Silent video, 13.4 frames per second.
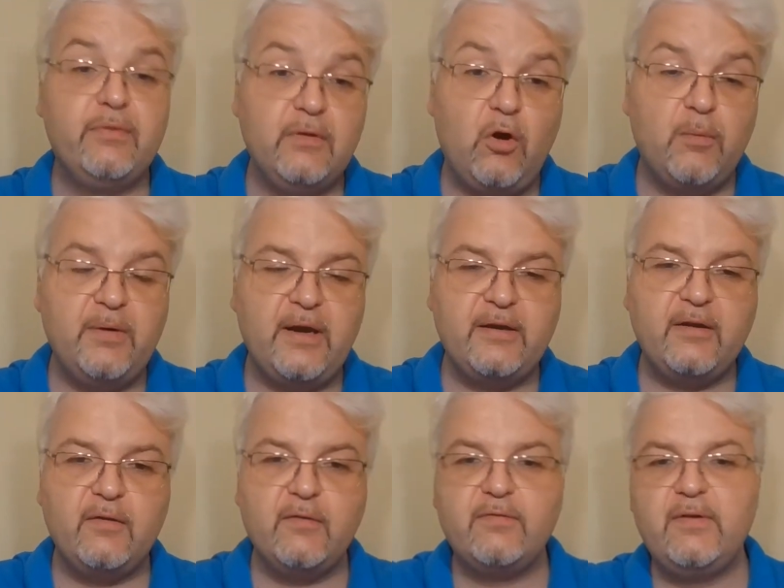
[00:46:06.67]
Common
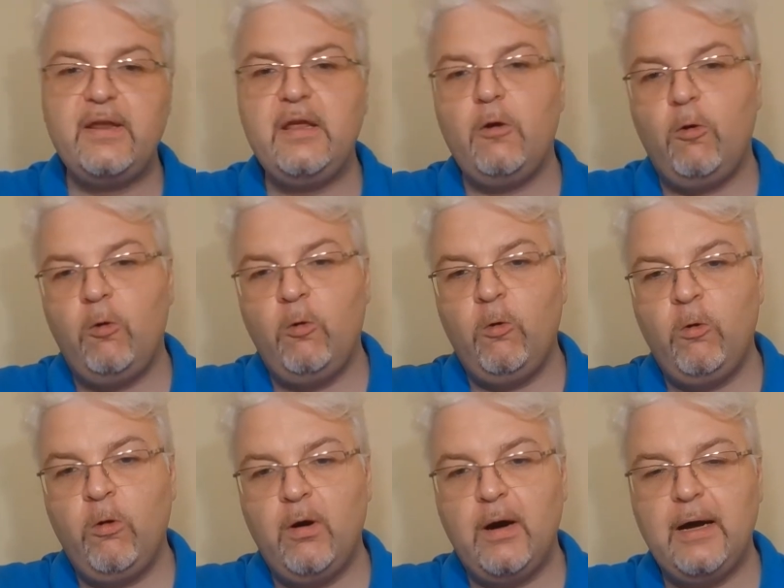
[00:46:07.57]
Article 3
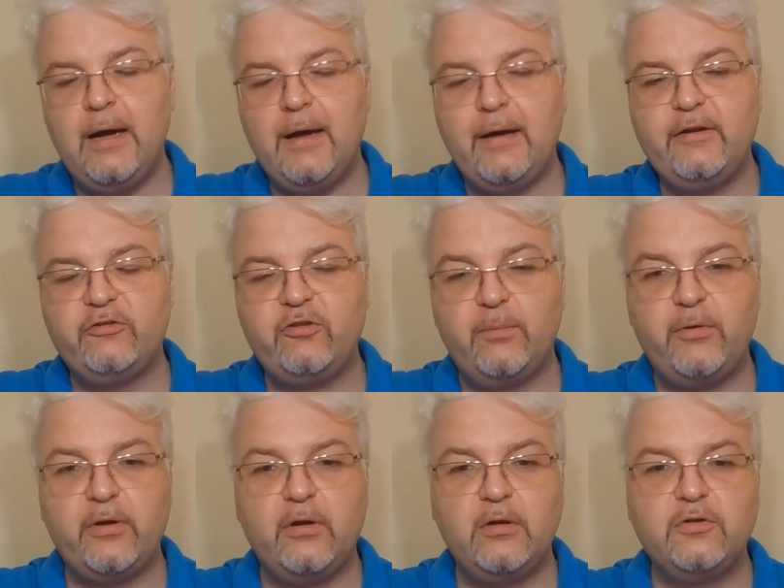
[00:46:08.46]
or Additional
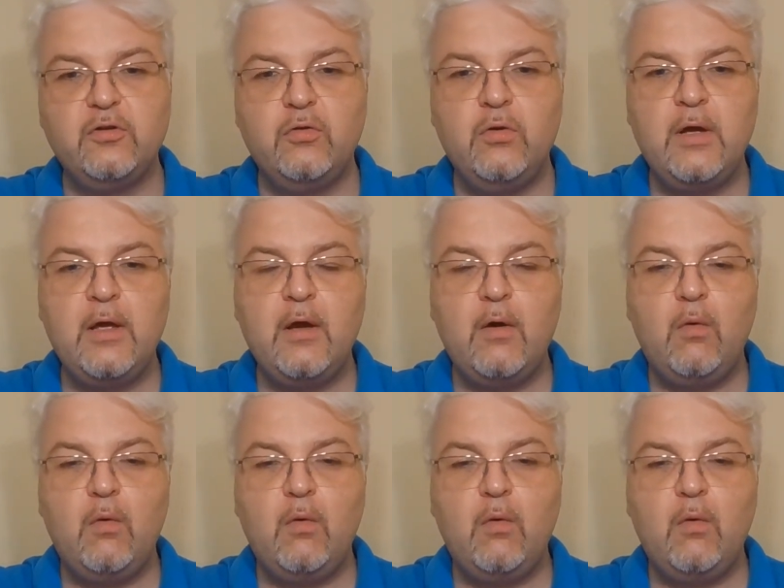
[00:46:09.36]
Protocol 2,